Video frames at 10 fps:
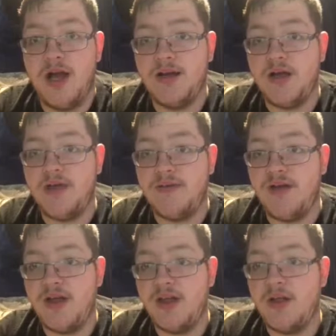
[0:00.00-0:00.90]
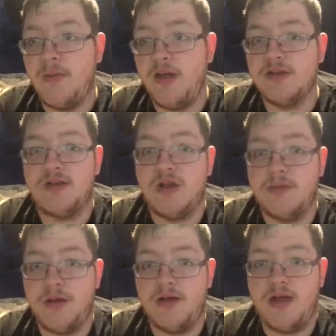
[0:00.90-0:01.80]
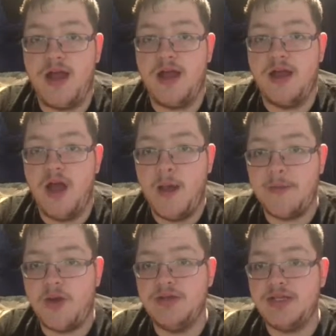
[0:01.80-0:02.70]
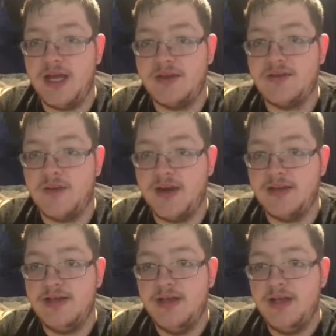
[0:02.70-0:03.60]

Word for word: I know that if I eat them, it's going to be okay. I'm going to get through it.